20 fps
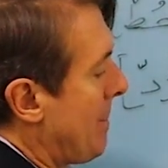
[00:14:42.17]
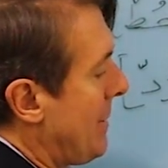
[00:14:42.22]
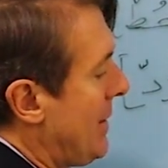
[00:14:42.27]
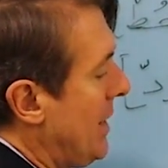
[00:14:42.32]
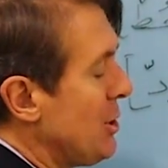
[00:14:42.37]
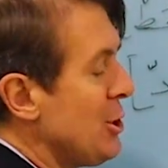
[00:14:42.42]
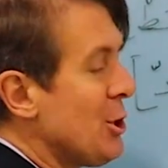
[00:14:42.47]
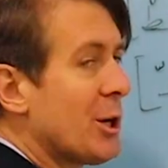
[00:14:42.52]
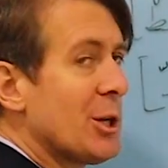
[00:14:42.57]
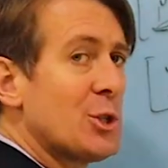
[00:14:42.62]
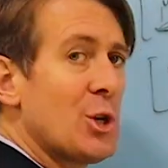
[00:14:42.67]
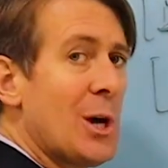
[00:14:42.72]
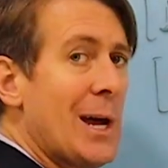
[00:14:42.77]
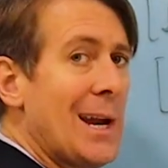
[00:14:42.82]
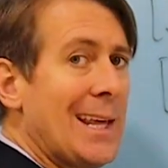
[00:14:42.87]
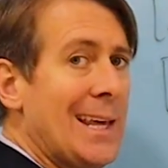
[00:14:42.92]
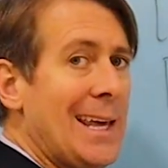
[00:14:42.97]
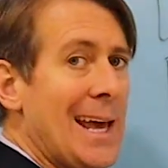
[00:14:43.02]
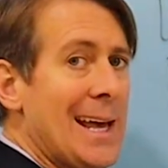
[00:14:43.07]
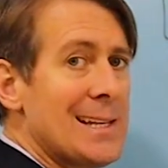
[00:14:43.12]
And you can
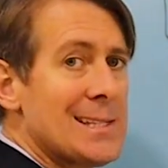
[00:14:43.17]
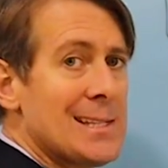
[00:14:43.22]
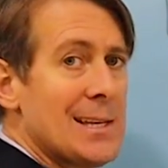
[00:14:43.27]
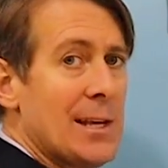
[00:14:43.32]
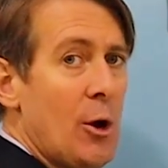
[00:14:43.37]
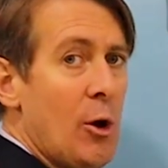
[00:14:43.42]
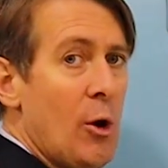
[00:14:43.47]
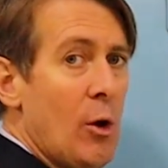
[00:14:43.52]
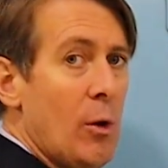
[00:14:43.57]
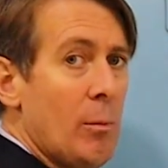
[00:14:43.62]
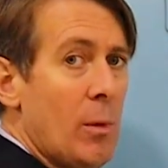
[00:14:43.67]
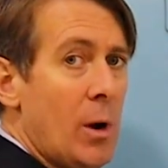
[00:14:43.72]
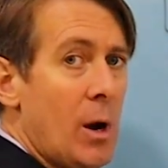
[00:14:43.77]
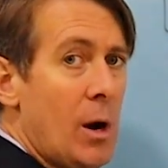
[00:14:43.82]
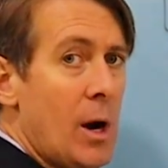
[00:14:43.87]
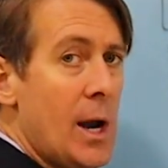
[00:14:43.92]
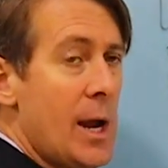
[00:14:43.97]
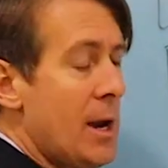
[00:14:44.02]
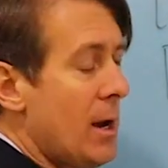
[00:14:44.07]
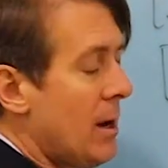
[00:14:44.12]
try to guess at home, all
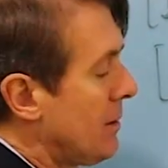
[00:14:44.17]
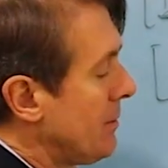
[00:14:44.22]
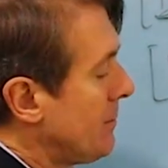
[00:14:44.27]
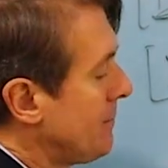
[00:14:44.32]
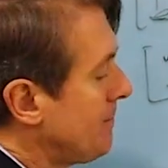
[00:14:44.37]
right?